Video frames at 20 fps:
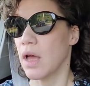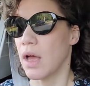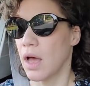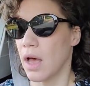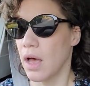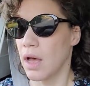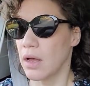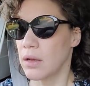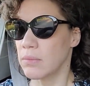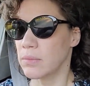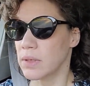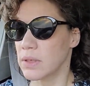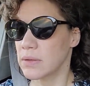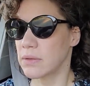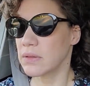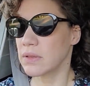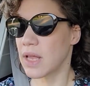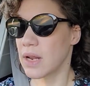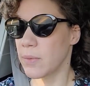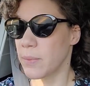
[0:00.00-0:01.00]
a
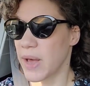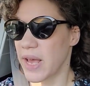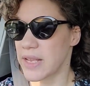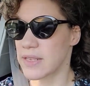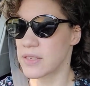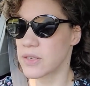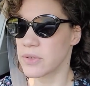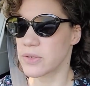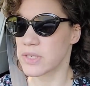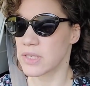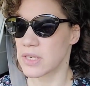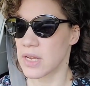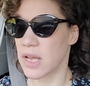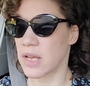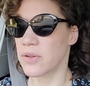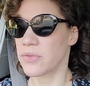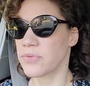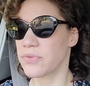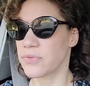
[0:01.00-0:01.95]
lot of Paizo stuff.